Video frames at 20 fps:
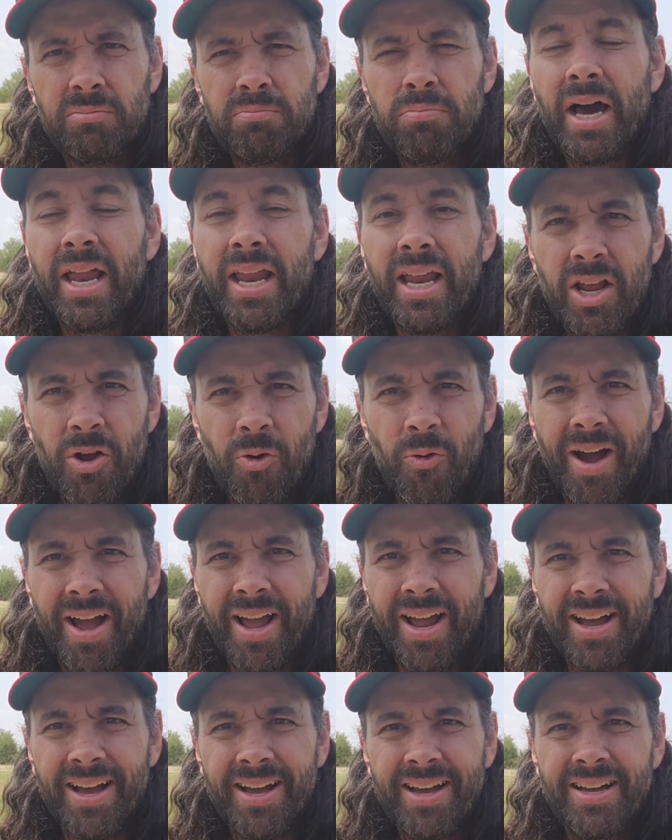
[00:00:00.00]
But
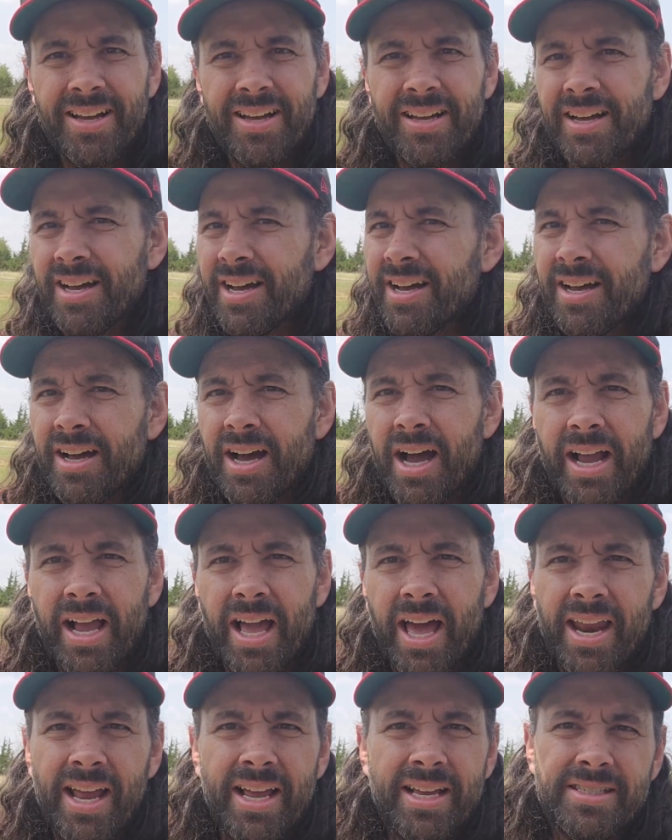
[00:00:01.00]
anyway, I
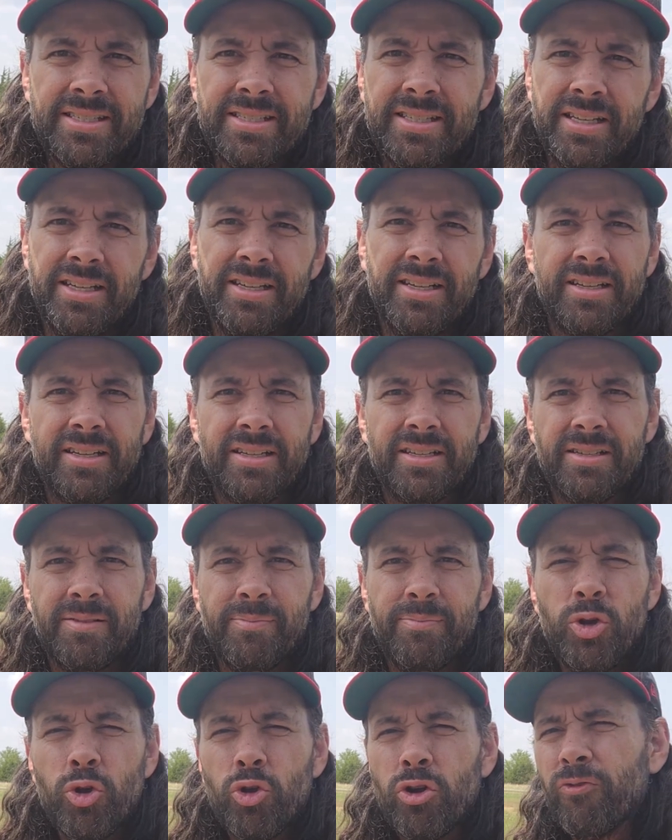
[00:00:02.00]
got AC.
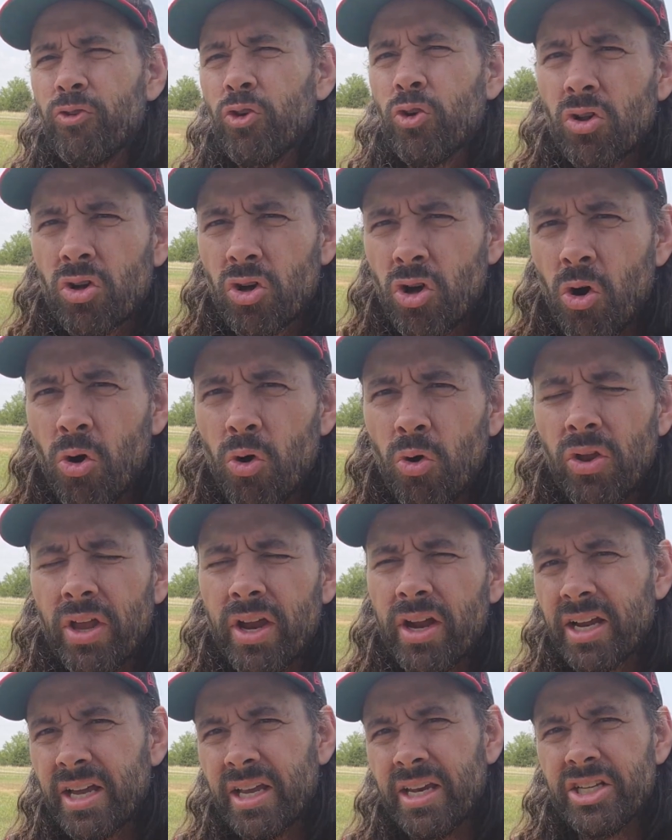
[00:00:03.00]
Beautiful, cold
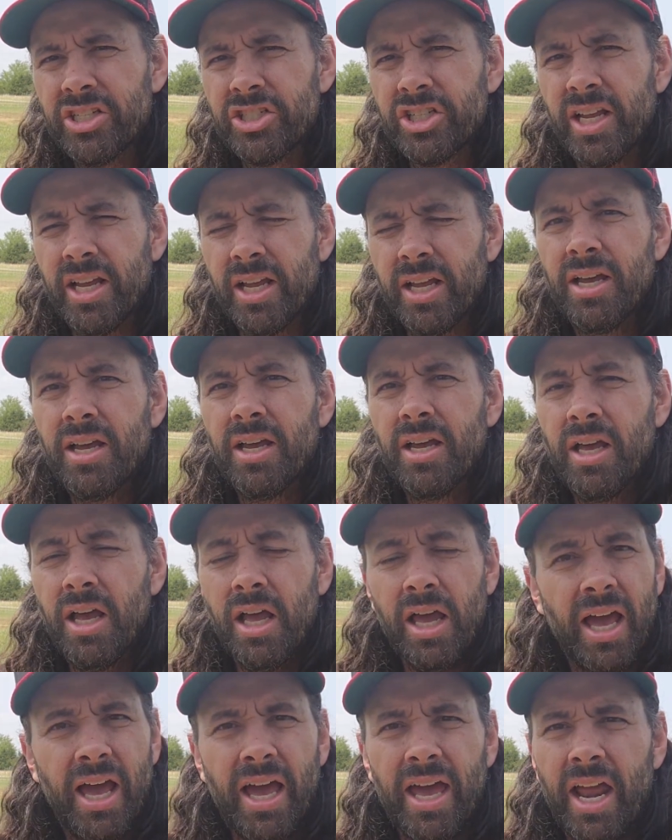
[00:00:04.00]
air conditioning,
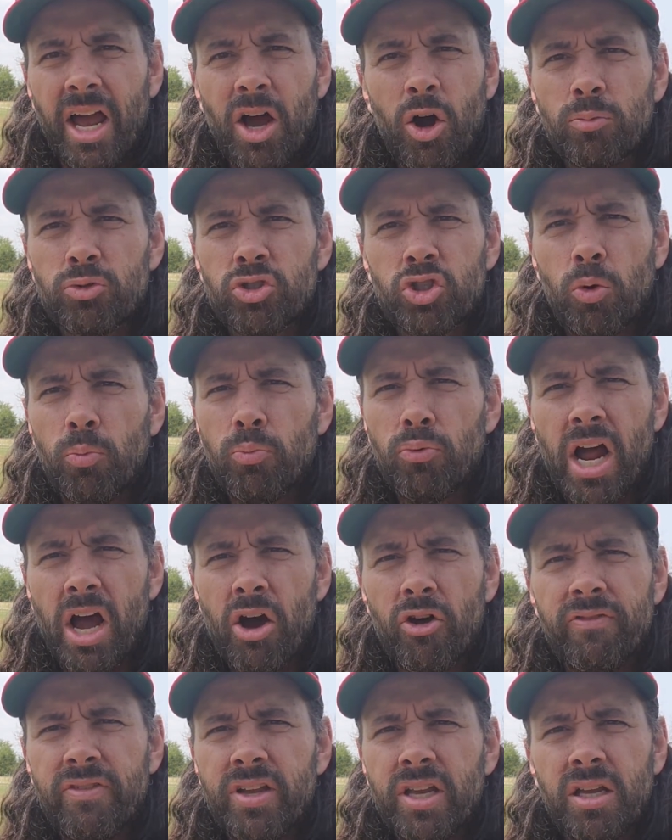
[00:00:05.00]
and now I'm so
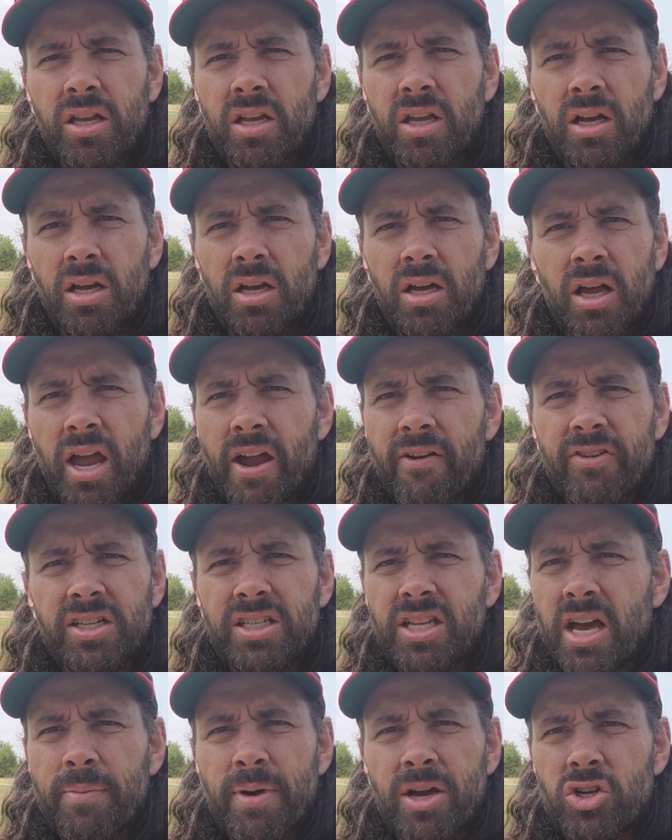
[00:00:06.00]
proud of it. Every
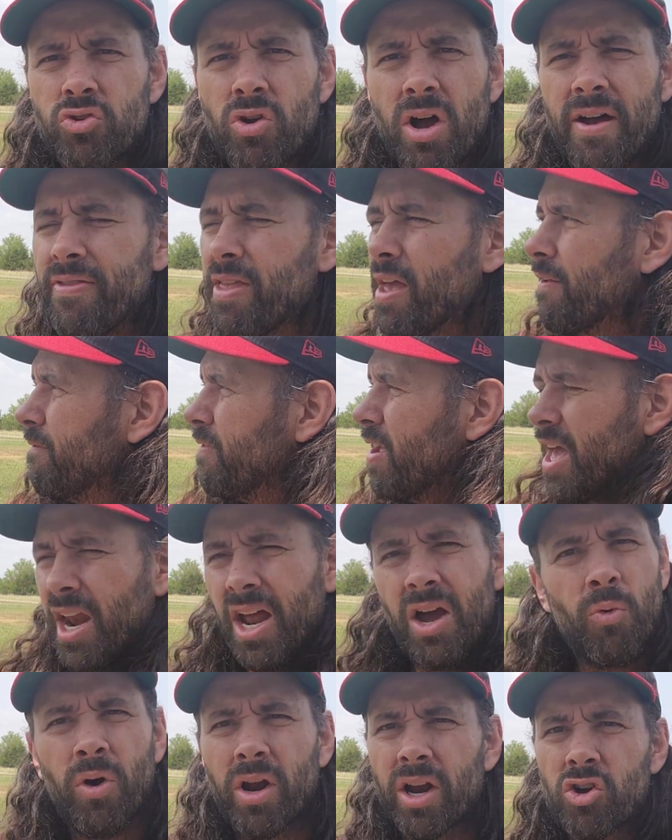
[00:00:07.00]
time I drive that van,
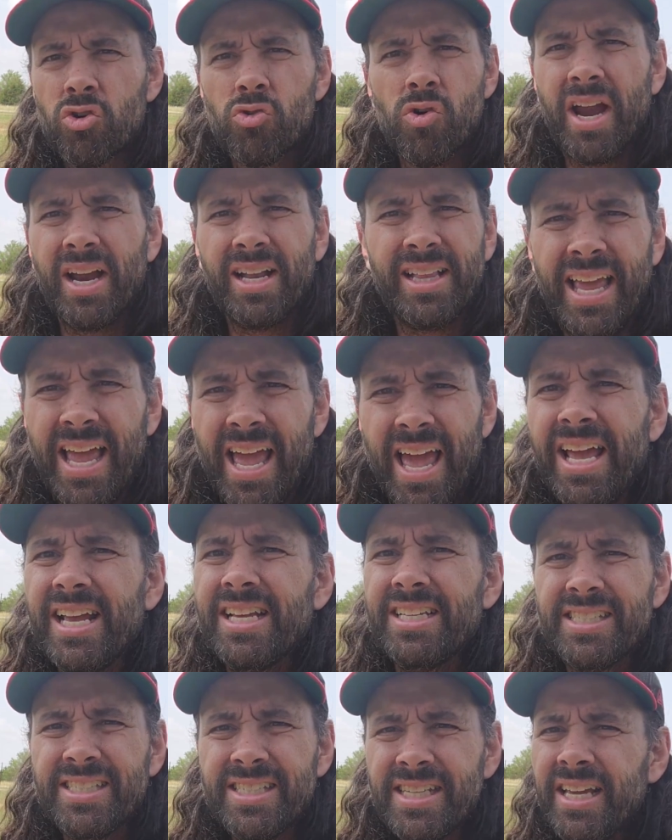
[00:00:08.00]
I want to crank the
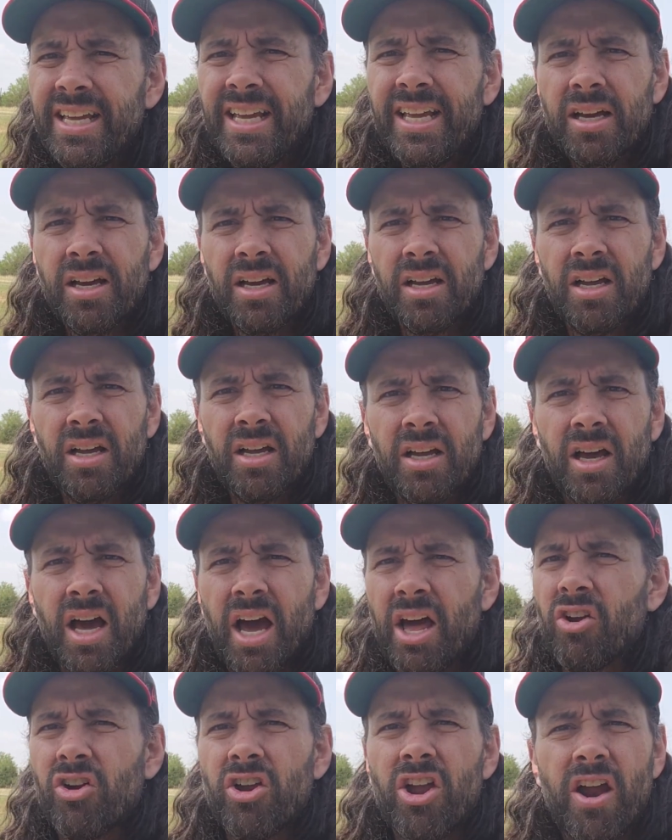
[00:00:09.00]
AC.
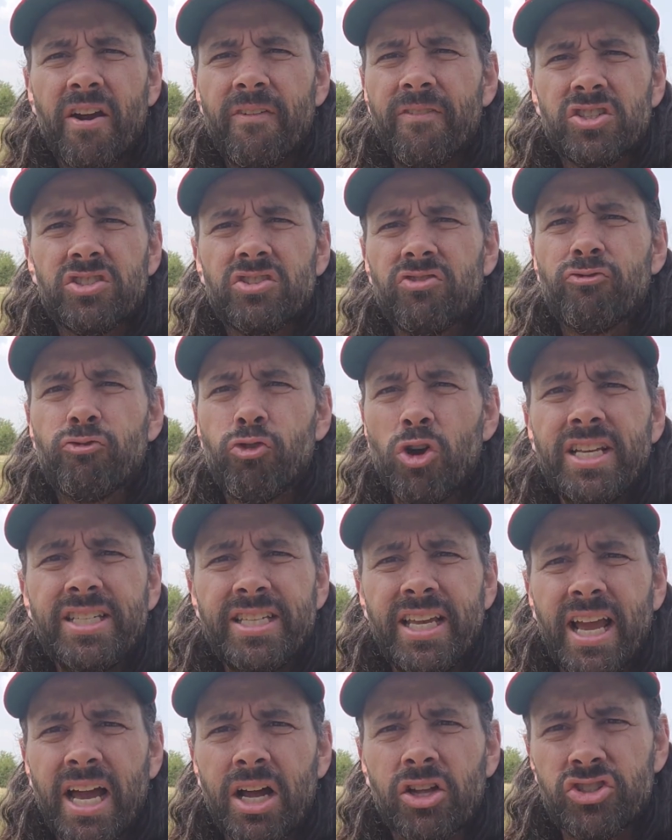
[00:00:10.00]
I don't care if it's
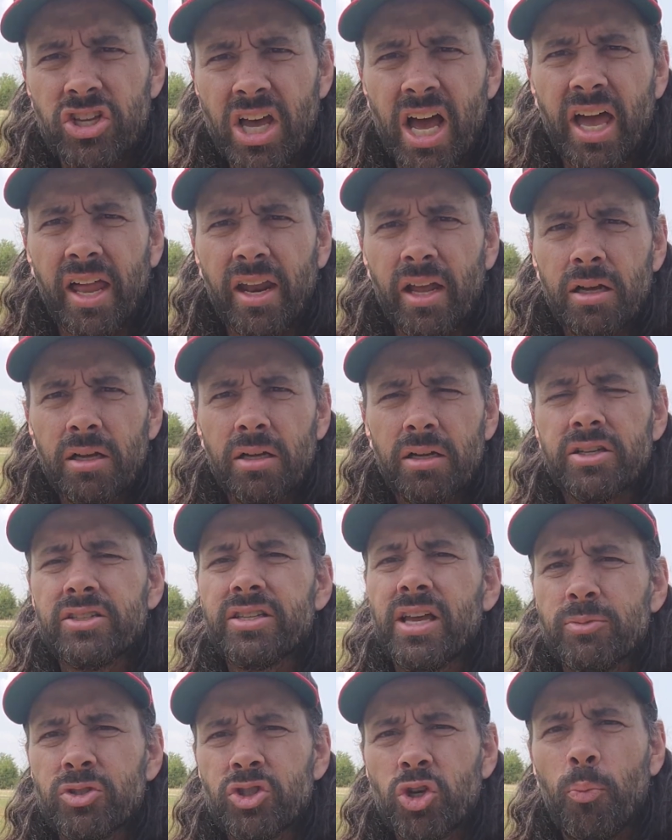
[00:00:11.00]
freezing outside,
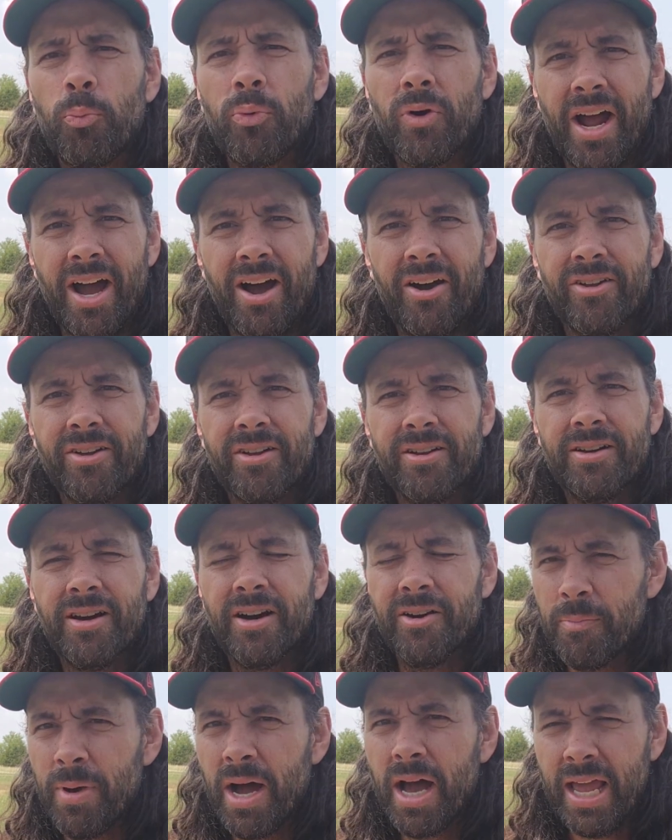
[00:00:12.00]
because I'm so proud
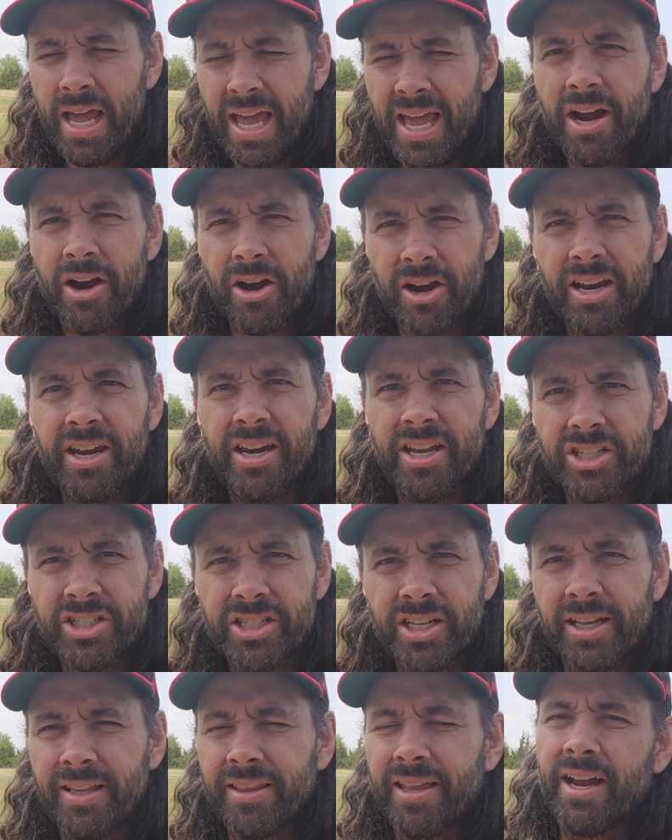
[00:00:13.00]
of my air
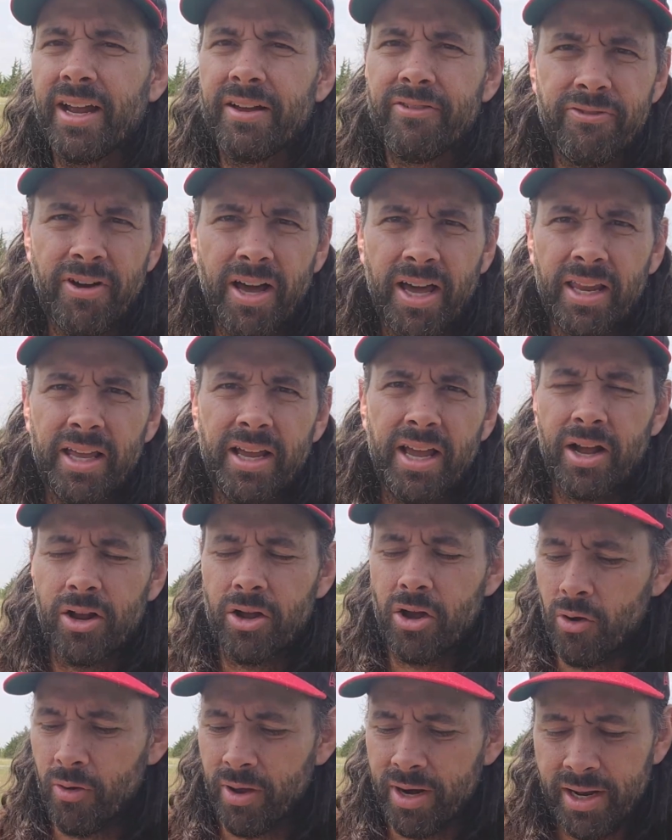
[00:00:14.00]
conditioning that I finally got
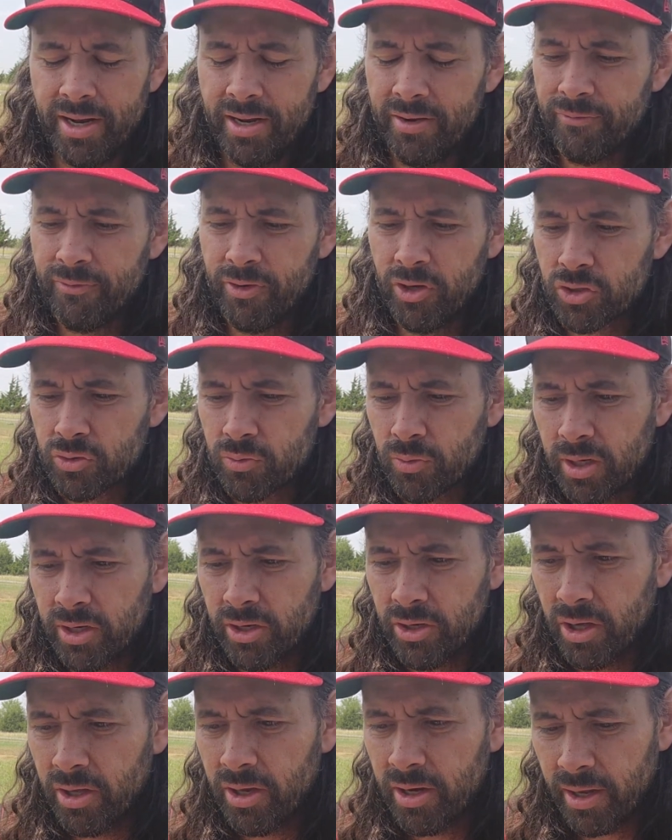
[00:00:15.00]
going, and it feels really
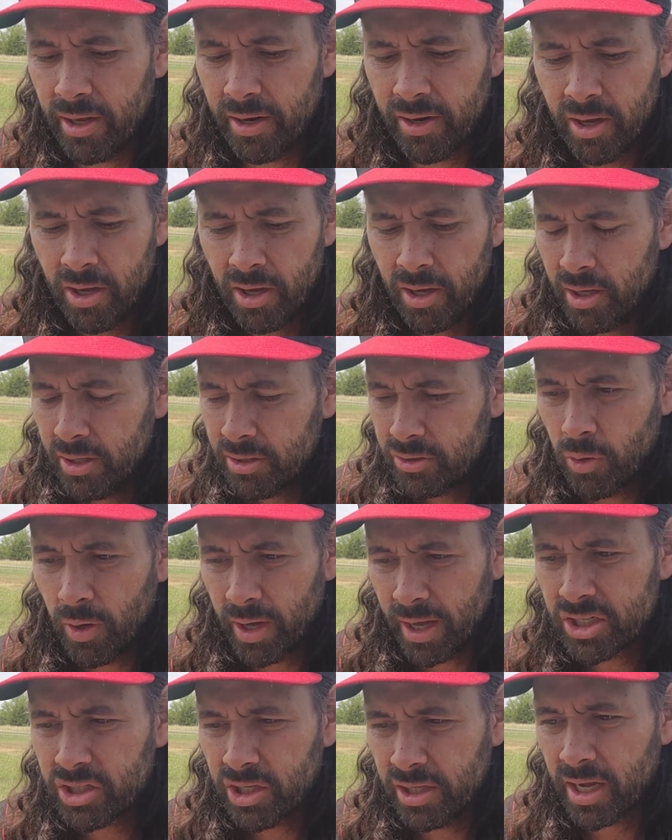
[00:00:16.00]
good and to
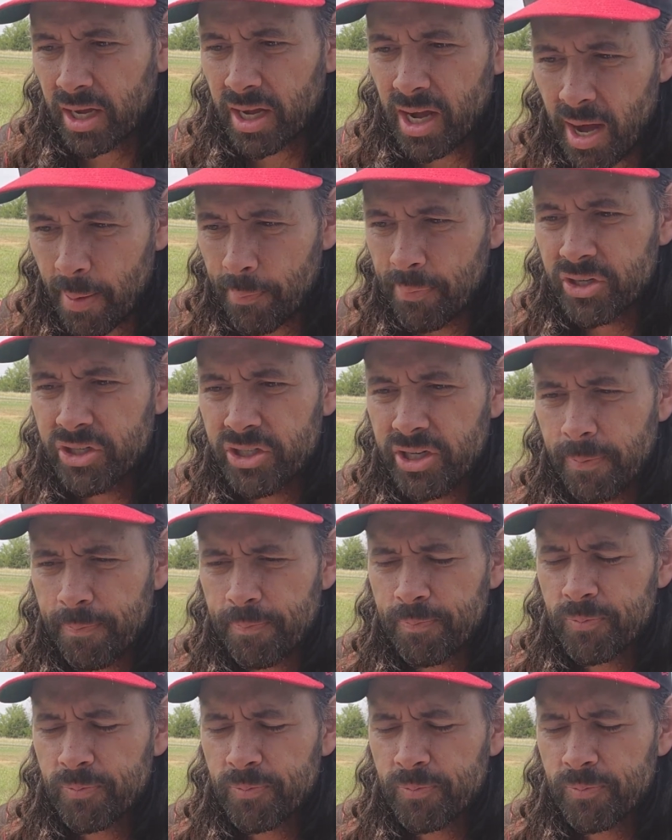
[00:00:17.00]
actually accomplish it.